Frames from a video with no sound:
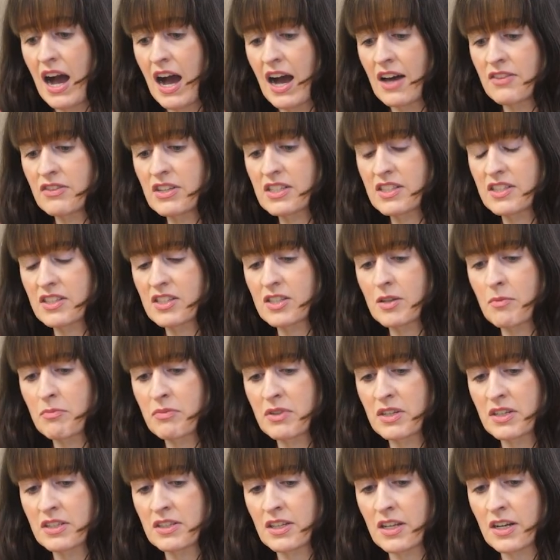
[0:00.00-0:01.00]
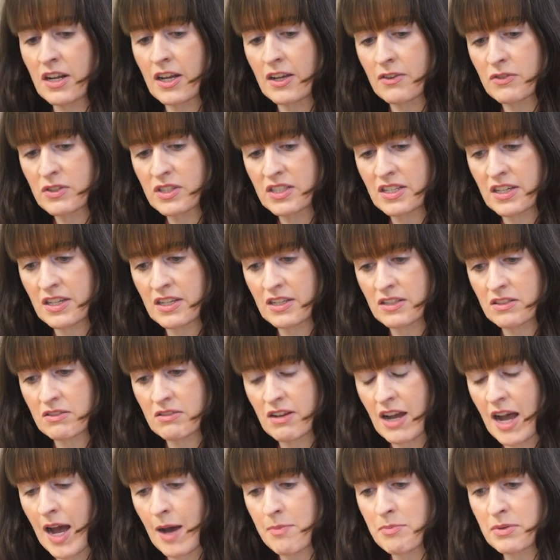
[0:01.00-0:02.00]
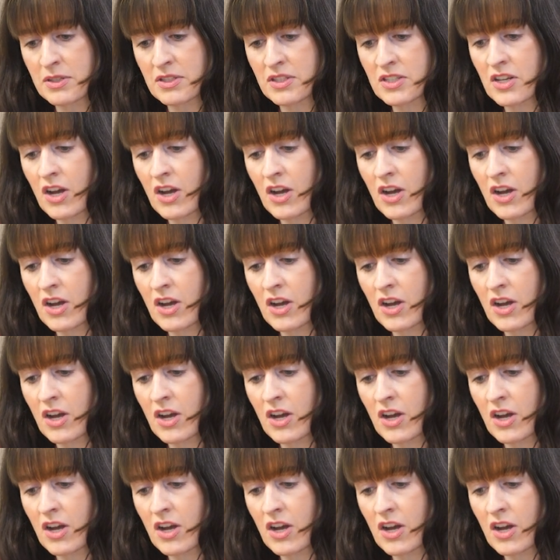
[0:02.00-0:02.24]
And this is something that I've seen happen